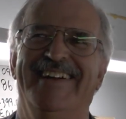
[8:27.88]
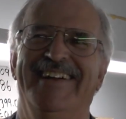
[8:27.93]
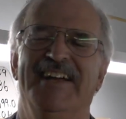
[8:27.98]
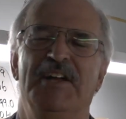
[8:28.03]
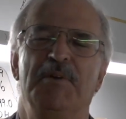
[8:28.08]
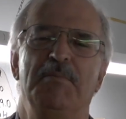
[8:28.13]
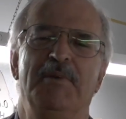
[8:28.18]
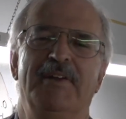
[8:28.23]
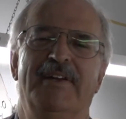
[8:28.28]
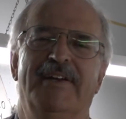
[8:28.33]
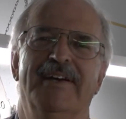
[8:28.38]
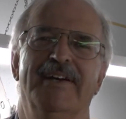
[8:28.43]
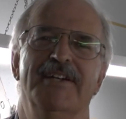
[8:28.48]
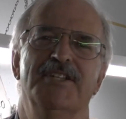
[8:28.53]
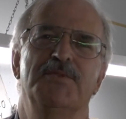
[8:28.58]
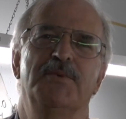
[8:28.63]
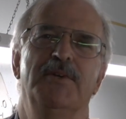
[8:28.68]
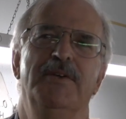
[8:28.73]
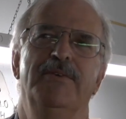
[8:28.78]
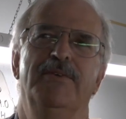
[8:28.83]
because
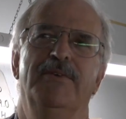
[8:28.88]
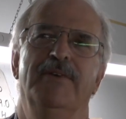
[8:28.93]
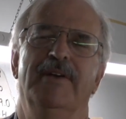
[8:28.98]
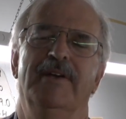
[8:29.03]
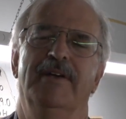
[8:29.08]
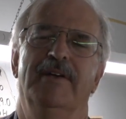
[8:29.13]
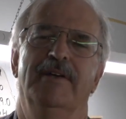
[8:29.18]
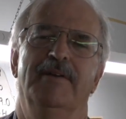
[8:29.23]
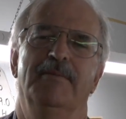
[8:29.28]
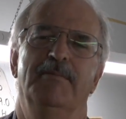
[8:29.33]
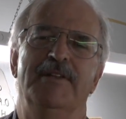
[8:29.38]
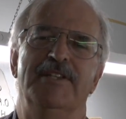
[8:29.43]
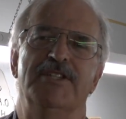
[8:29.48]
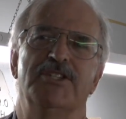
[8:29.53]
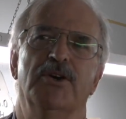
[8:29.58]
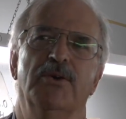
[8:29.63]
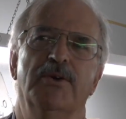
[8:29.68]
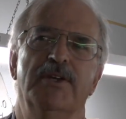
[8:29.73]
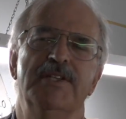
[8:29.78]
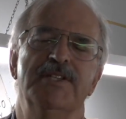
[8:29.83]
we've been so
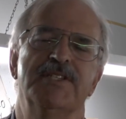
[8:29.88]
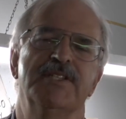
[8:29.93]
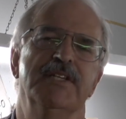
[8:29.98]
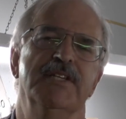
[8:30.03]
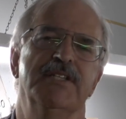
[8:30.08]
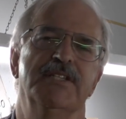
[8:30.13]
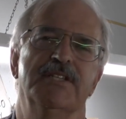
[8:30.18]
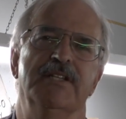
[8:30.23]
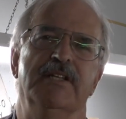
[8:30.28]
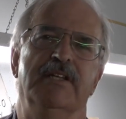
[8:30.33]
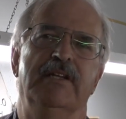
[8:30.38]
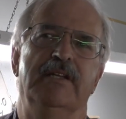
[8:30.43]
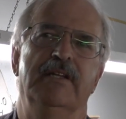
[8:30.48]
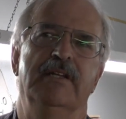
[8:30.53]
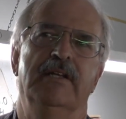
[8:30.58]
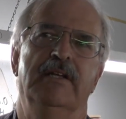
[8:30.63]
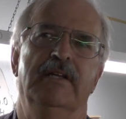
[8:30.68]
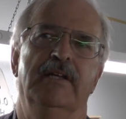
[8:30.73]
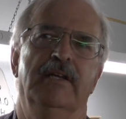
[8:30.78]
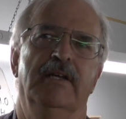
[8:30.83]
consistent
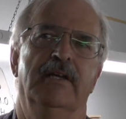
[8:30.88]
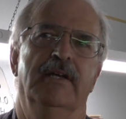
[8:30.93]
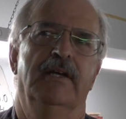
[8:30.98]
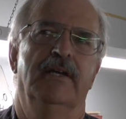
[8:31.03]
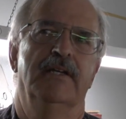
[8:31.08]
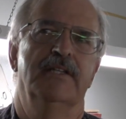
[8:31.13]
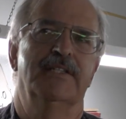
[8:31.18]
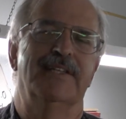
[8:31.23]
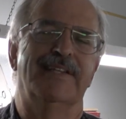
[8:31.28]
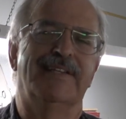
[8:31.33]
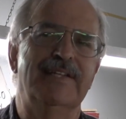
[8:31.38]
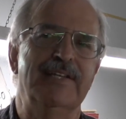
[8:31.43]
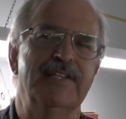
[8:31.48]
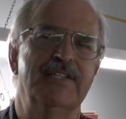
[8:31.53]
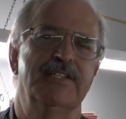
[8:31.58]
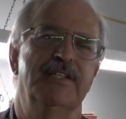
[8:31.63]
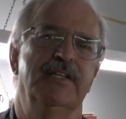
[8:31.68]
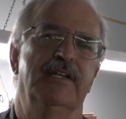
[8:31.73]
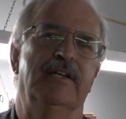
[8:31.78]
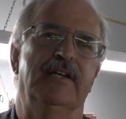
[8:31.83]

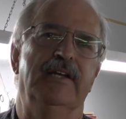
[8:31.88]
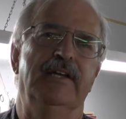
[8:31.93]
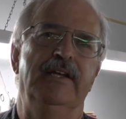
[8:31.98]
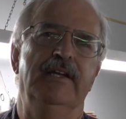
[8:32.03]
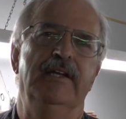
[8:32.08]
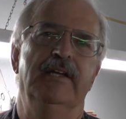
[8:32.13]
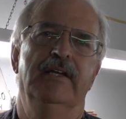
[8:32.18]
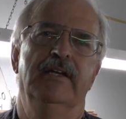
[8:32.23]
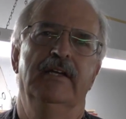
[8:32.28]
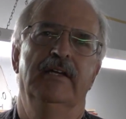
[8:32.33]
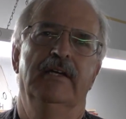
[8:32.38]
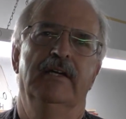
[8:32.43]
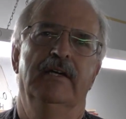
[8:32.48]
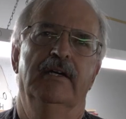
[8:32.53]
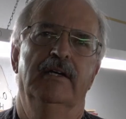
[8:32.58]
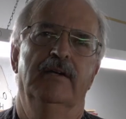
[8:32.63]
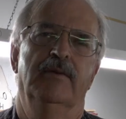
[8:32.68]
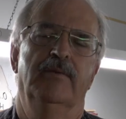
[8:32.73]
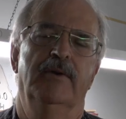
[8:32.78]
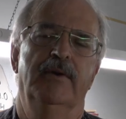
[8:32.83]
statistically.
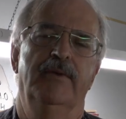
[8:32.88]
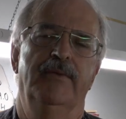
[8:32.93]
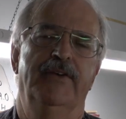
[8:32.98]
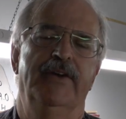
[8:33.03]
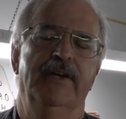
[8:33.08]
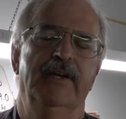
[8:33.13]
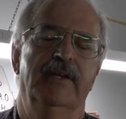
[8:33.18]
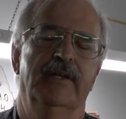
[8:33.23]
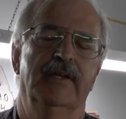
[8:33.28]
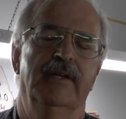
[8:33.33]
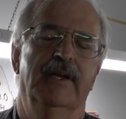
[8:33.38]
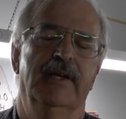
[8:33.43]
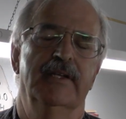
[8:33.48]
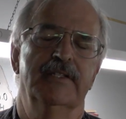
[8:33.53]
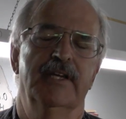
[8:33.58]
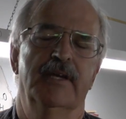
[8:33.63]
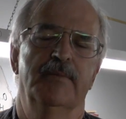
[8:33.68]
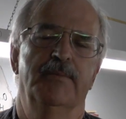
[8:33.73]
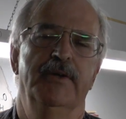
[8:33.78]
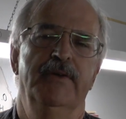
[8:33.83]
We've hit, as I
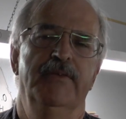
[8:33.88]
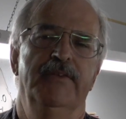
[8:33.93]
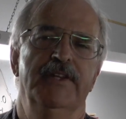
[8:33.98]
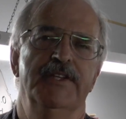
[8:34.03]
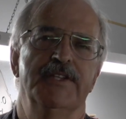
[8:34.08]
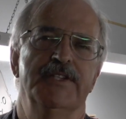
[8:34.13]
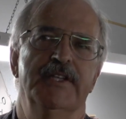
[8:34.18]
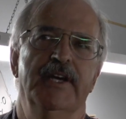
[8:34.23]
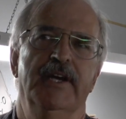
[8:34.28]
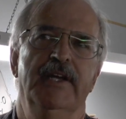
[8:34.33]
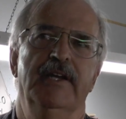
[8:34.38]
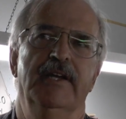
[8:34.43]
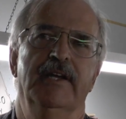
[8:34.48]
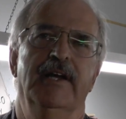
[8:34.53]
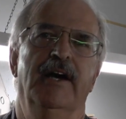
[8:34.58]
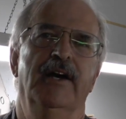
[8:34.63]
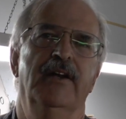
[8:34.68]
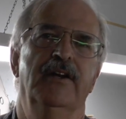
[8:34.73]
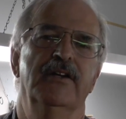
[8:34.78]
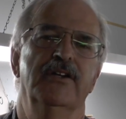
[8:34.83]
previously stated,
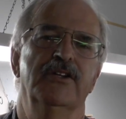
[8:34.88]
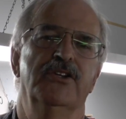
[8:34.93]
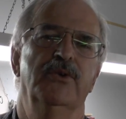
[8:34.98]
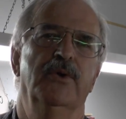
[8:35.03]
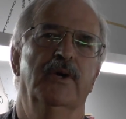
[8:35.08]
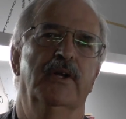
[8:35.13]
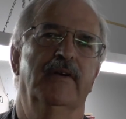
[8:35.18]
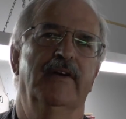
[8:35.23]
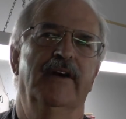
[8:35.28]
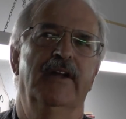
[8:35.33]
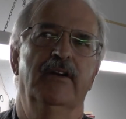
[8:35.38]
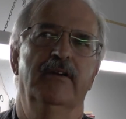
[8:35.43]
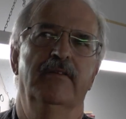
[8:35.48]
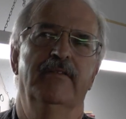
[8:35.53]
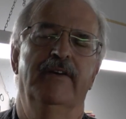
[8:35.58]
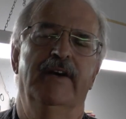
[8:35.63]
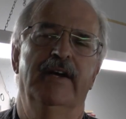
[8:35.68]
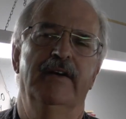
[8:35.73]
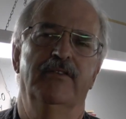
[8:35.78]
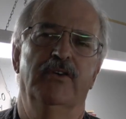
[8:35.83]
102 out of
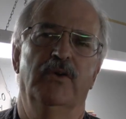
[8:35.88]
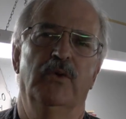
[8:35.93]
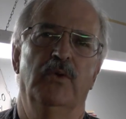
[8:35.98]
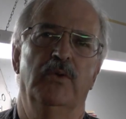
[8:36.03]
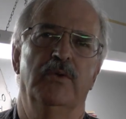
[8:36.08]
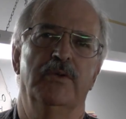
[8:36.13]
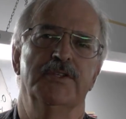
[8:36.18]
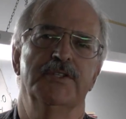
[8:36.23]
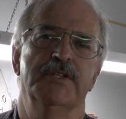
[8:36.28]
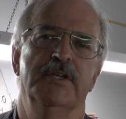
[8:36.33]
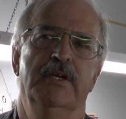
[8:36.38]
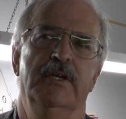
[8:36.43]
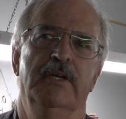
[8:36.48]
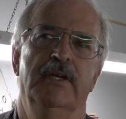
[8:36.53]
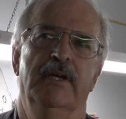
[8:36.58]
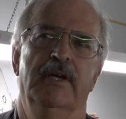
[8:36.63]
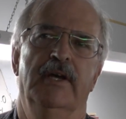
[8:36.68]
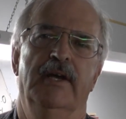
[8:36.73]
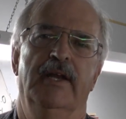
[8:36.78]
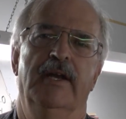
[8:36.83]
105 holes.
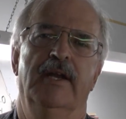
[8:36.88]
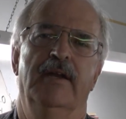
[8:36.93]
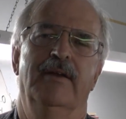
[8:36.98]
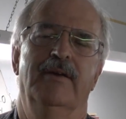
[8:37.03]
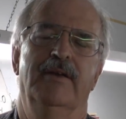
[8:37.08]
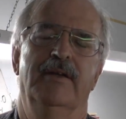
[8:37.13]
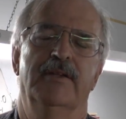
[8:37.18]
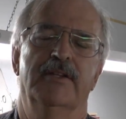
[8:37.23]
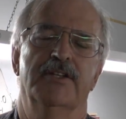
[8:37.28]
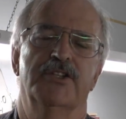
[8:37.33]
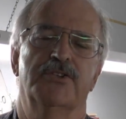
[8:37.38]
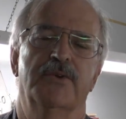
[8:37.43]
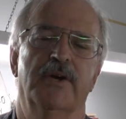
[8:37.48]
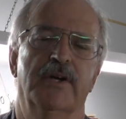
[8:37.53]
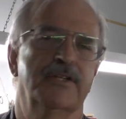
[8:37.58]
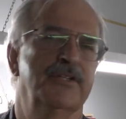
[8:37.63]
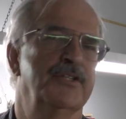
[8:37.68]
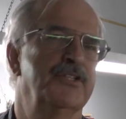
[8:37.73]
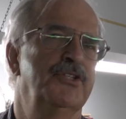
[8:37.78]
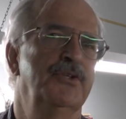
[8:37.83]
And the structure
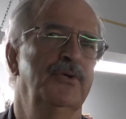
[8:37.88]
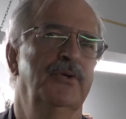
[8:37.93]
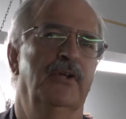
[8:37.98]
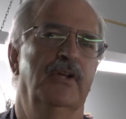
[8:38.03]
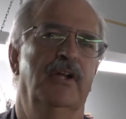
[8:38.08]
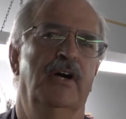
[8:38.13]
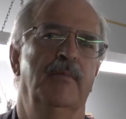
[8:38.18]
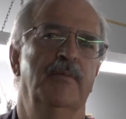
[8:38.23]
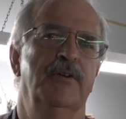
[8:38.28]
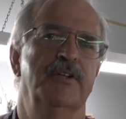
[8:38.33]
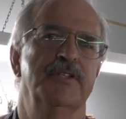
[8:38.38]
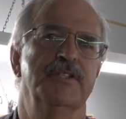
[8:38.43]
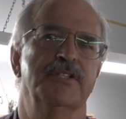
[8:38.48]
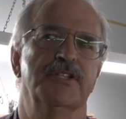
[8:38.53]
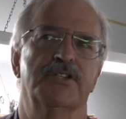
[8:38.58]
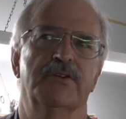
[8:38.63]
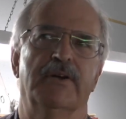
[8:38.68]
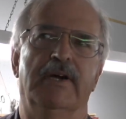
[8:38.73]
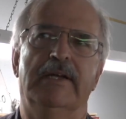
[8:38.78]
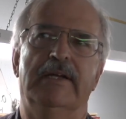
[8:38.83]
is 2 kilometers in
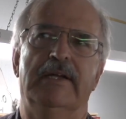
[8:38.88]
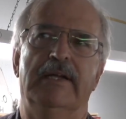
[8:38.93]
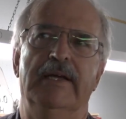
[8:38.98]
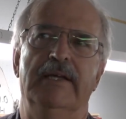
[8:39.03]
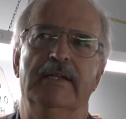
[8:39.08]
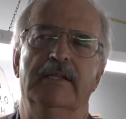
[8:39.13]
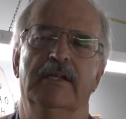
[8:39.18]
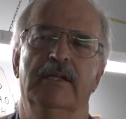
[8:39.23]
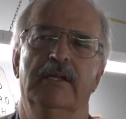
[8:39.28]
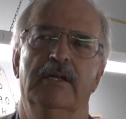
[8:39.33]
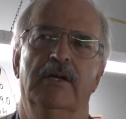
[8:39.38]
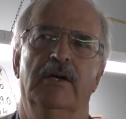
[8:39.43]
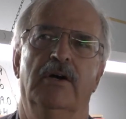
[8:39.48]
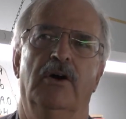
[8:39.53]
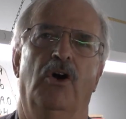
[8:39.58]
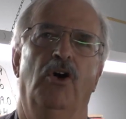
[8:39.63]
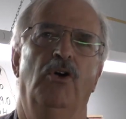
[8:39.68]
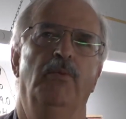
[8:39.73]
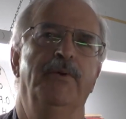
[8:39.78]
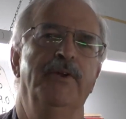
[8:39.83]
strike length,
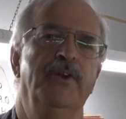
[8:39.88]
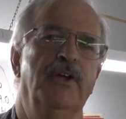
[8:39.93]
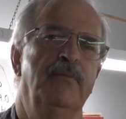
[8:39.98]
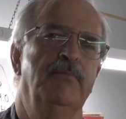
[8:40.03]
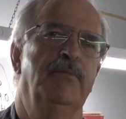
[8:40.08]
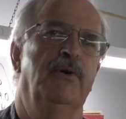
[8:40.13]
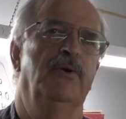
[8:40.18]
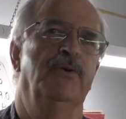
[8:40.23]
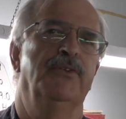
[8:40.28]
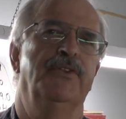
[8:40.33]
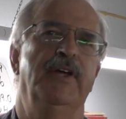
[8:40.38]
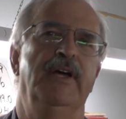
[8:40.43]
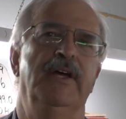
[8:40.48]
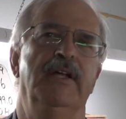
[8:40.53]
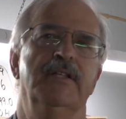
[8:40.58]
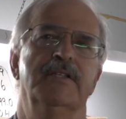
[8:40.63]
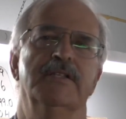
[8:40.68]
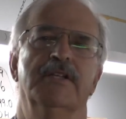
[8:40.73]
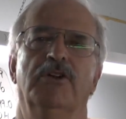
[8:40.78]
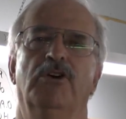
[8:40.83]
open on both ends
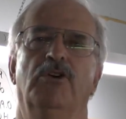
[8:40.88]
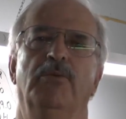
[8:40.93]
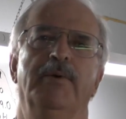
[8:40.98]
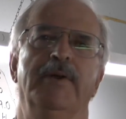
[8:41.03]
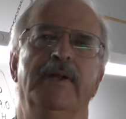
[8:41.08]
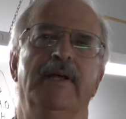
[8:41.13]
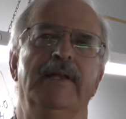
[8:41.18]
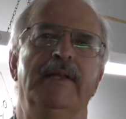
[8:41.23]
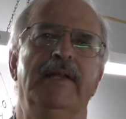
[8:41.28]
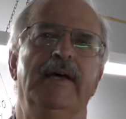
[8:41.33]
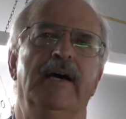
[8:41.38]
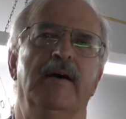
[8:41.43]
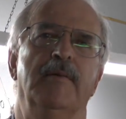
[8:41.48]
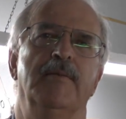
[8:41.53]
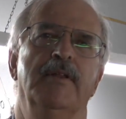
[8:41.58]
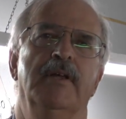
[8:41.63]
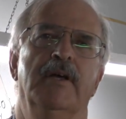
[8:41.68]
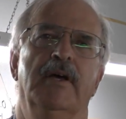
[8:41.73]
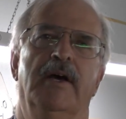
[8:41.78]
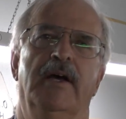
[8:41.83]
and open at depth.
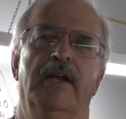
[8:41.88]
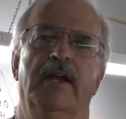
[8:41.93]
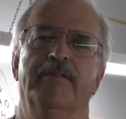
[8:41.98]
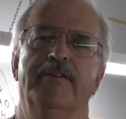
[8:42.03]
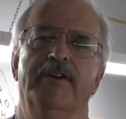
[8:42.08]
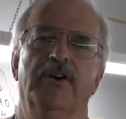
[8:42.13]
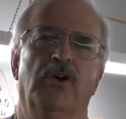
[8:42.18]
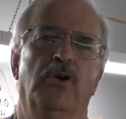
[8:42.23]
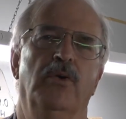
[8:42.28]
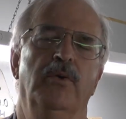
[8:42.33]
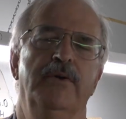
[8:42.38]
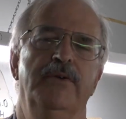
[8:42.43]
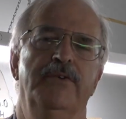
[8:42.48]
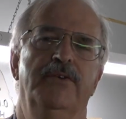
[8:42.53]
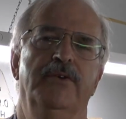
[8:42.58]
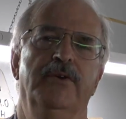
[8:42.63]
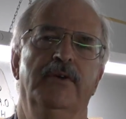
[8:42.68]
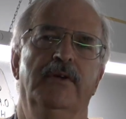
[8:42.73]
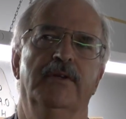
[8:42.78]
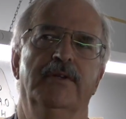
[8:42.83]
And every hole we've
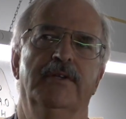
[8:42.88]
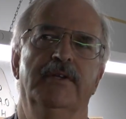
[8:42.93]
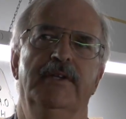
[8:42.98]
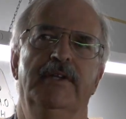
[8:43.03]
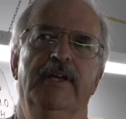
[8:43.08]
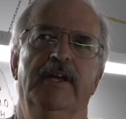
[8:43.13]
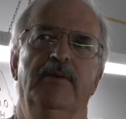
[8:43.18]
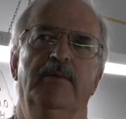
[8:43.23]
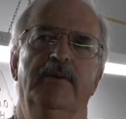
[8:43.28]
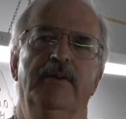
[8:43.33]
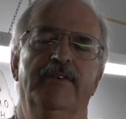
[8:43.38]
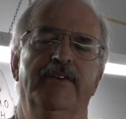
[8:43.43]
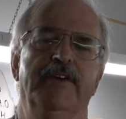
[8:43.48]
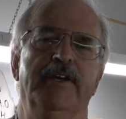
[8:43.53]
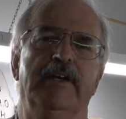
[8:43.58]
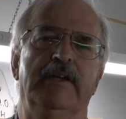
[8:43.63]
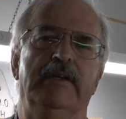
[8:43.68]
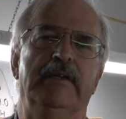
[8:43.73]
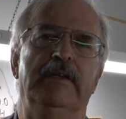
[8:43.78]
drilled to date we've hit.